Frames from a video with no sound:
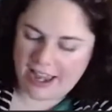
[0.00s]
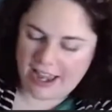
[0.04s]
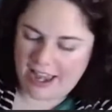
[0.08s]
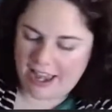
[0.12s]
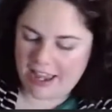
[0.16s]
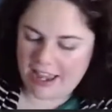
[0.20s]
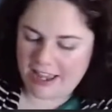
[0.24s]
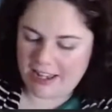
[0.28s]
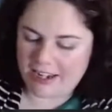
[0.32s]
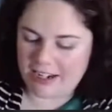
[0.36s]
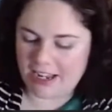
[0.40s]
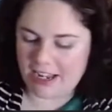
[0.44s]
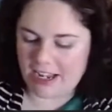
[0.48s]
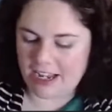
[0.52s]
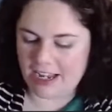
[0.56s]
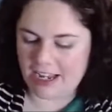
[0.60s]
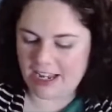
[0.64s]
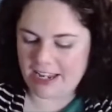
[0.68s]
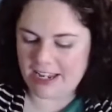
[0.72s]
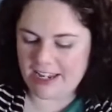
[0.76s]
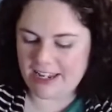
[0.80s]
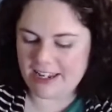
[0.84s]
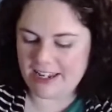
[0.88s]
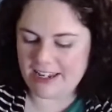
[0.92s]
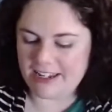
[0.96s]
And
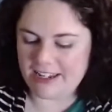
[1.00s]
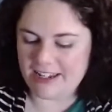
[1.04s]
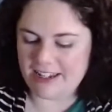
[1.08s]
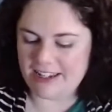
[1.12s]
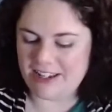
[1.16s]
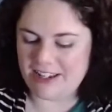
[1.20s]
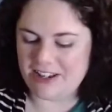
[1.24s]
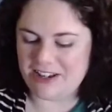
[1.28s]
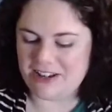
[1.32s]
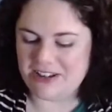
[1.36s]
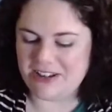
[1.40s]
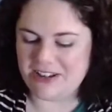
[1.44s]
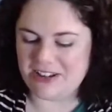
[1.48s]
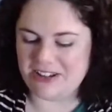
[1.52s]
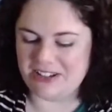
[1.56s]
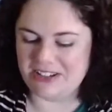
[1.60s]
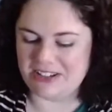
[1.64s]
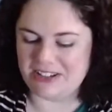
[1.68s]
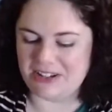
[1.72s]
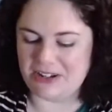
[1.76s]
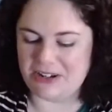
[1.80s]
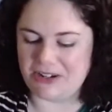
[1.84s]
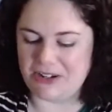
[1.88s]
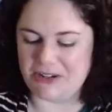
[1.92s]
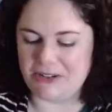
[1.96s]
I,
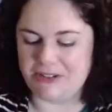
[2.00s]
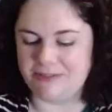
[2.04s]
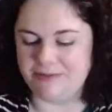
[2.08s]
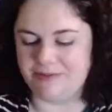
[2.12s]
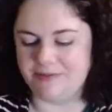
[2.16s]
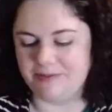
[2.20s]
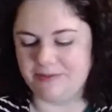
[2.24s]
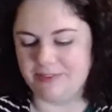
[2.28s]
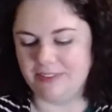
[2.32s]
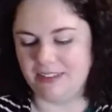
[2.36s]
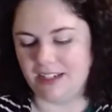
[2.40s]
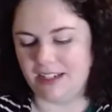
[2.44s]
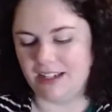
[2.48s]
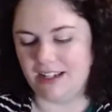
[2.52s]
so